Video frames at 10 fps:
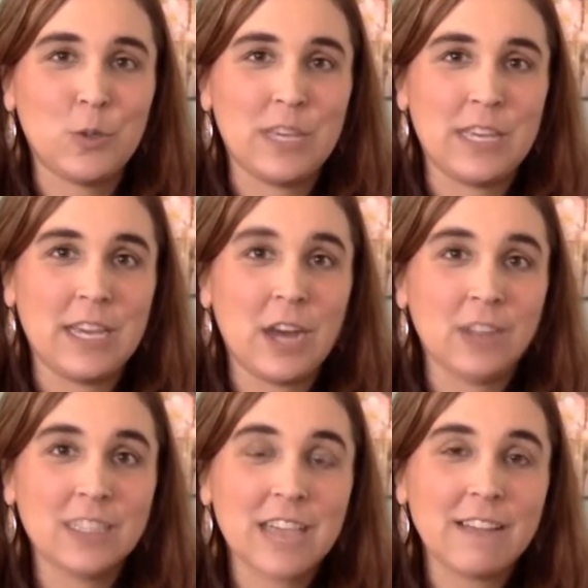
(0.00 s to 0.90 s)
the
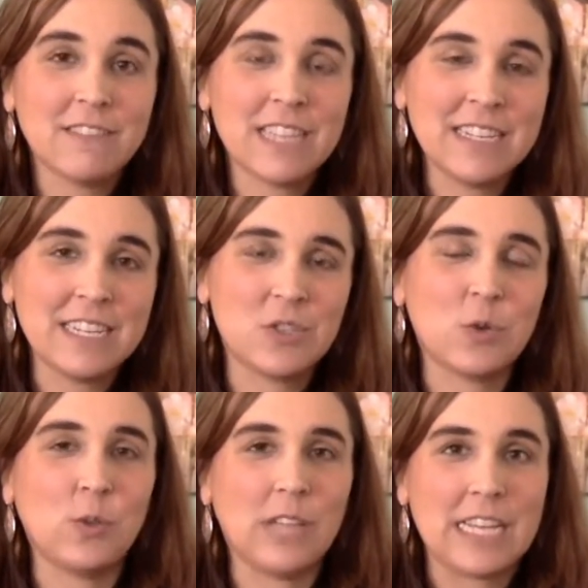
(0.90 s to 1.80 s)
Hearts Alive Sunday
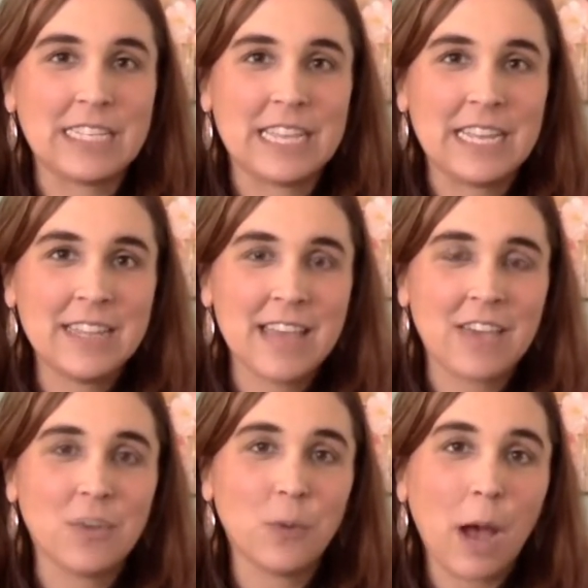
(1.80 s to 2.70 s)
School lesson
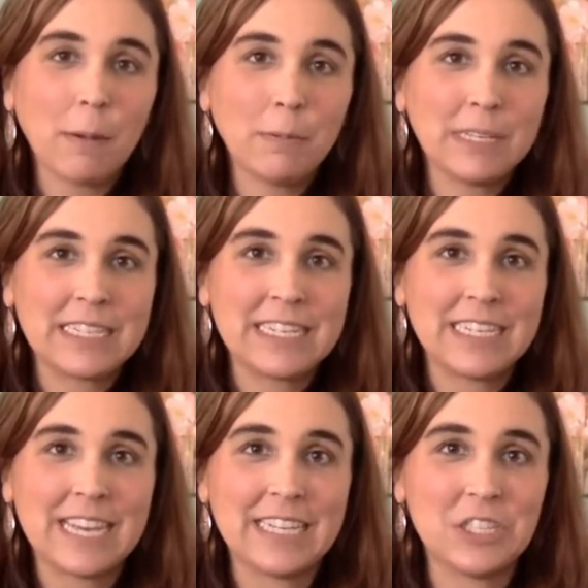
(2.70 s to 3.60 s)
that you probably
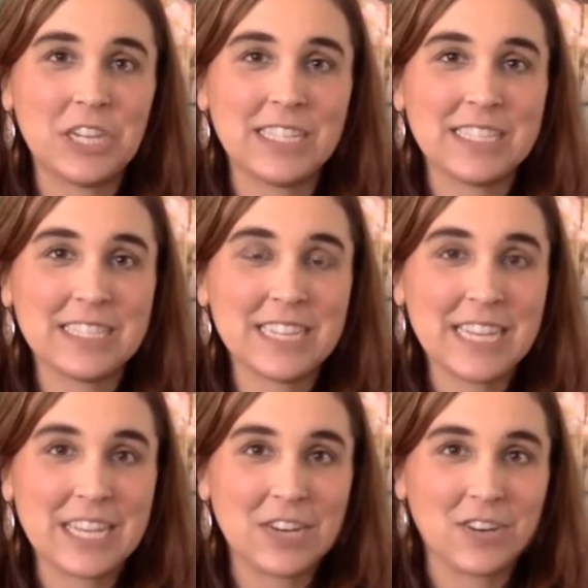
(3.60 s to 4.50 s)
didn't get a chance to
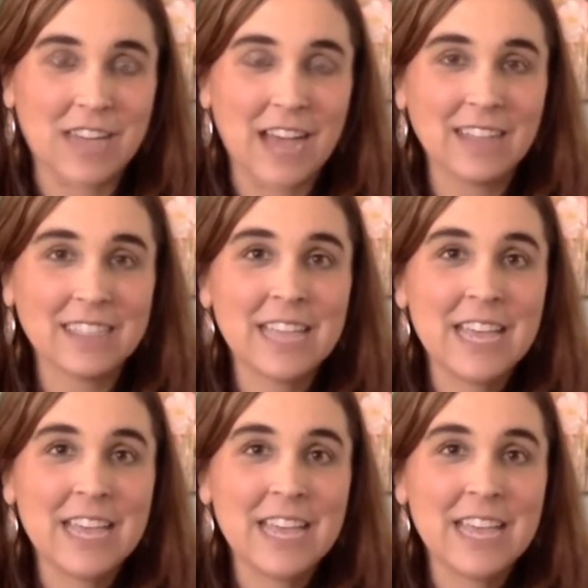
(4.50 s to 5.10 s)
hear yet.